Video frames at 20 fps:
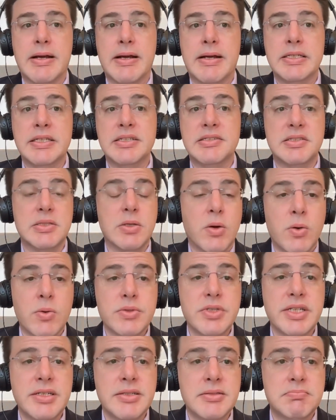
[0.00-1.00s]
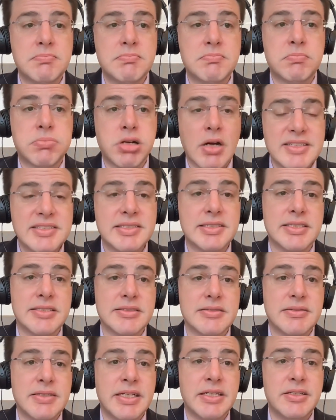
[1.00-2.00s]
He's the only
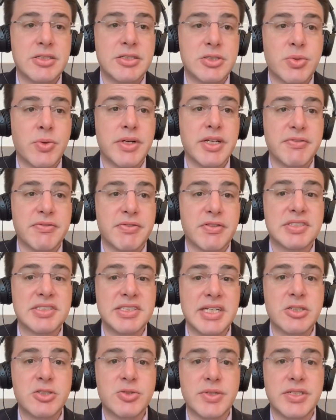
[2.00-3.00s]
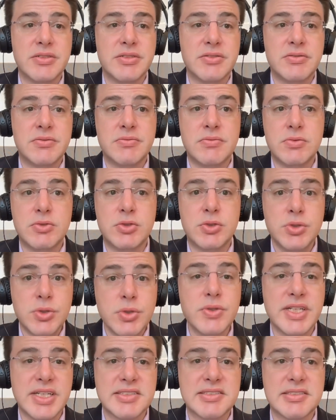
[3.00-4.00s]
president in the 21st century to
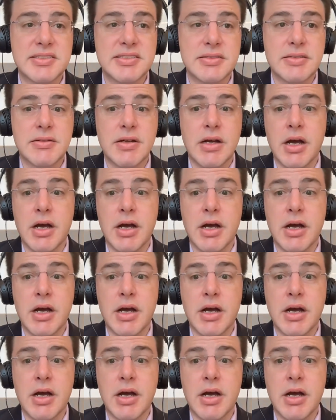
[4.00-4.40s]
do this.